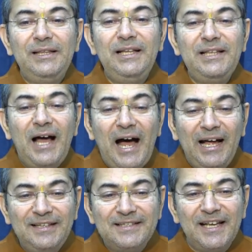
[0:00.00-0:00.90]
Then the
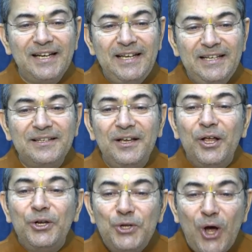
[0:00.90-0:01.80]
answer is
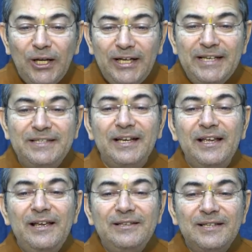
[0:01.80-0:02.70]
knowledge
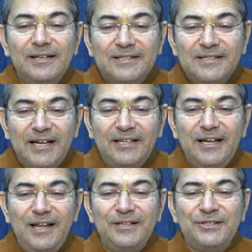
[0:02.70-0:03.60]
is the
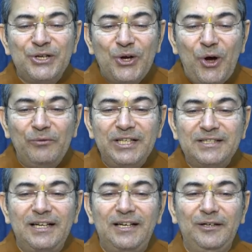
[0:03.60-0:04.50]
subtlest of the
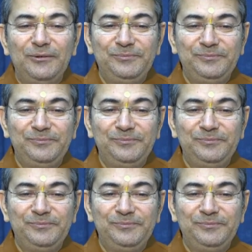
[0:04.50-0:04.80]
subtle.